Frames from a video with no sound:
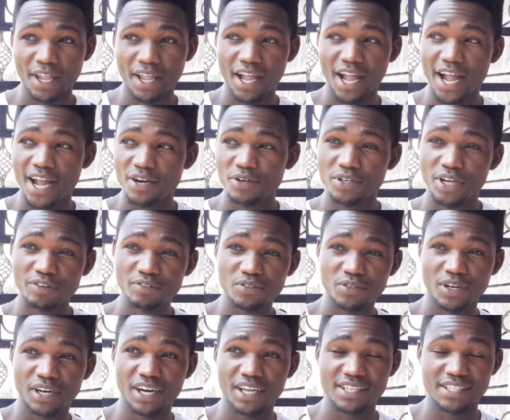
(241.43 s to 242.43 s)
And you have to
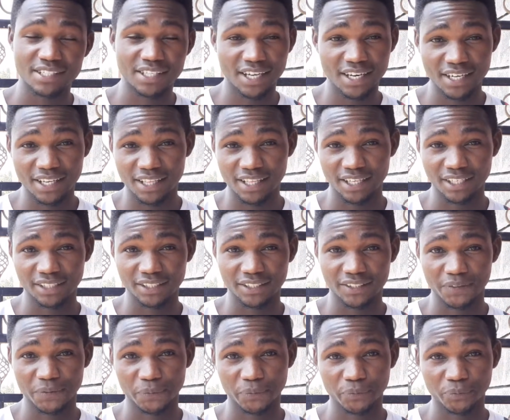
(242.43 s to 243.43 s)
understand that
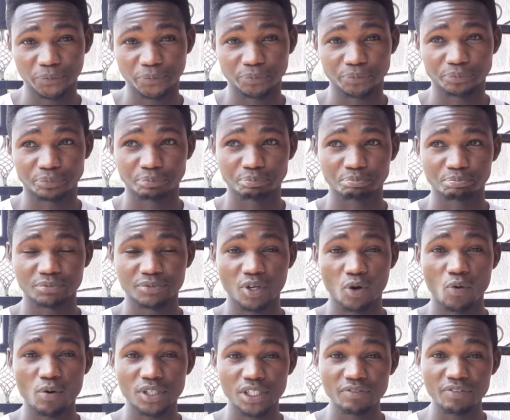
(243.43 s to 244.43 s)

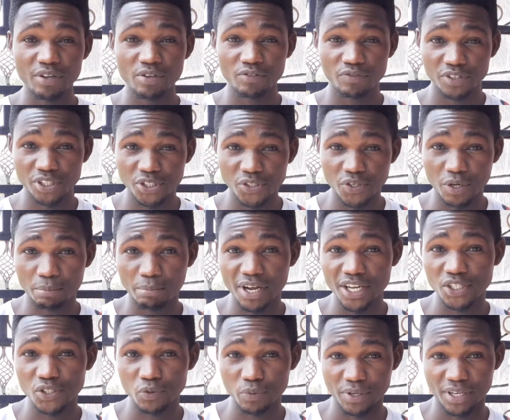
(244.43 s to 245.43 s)
whatever you feed your
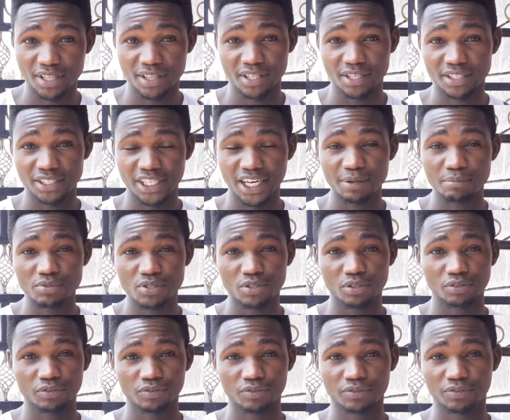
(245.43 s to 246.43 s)
mind with in terms of